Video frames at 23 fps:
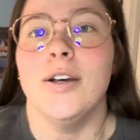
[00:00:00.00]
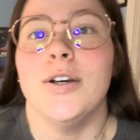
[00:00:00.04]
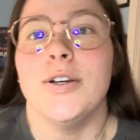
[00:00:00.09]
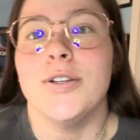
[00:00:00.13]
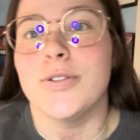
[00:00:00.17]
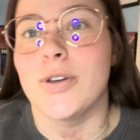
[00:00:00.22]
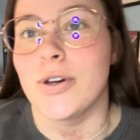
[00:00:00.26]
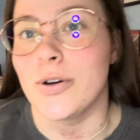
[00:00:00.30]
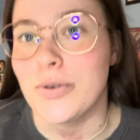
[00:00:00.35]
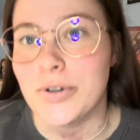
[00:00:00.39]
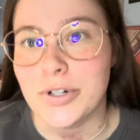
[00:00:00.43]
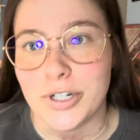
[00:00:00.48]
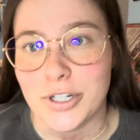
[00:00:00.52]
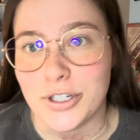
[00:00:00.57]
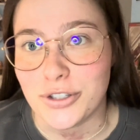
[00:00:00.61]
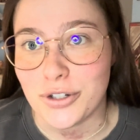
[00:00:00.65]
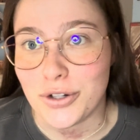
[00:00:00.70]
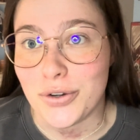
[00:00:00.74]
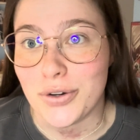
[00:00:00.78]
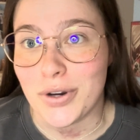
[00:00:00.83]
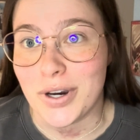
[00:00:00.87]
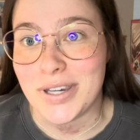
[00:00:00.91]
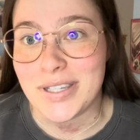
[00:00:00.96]
So I wanted to show
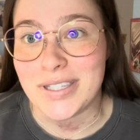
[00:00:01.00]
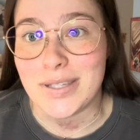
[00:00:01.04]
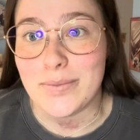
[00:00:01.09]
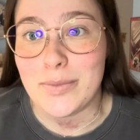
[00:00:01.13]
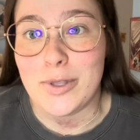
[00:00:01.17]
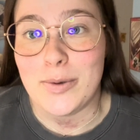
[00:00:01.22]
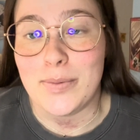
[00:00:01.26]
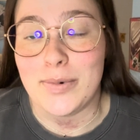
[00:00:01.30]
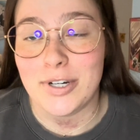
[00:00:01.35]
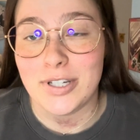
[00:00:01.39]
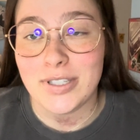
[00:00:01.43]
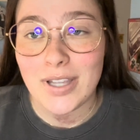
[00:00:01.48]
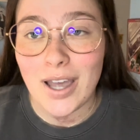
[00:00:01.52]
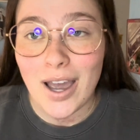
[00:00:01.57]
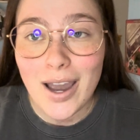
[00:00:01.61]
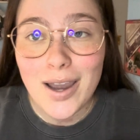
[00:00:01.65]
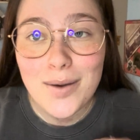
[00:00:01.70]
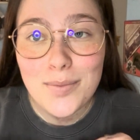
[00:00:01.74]
you guys some of the books I'm